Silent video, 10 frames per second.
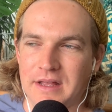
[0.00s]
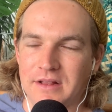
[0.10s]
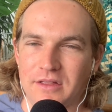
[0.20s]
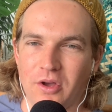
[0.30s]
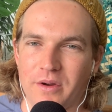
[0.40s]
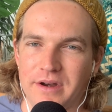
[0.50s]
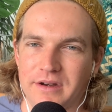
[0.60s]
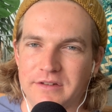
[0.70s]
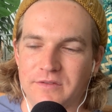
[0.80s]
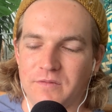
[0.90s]
low
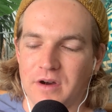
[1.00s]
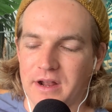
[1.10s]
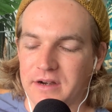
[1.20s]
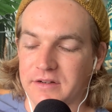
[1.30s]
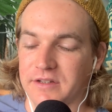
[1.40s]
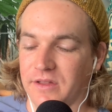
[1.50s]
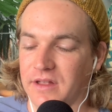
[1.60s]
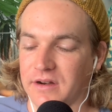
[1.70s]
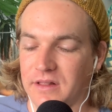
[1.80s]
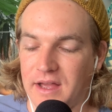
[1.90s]
areas of water. So there
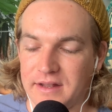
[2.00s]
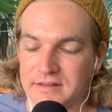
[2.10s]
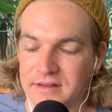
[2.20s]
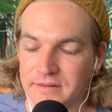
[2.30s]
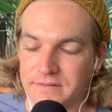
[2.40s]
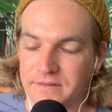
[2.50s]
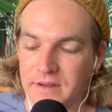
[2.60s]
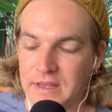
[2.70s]
are lots of,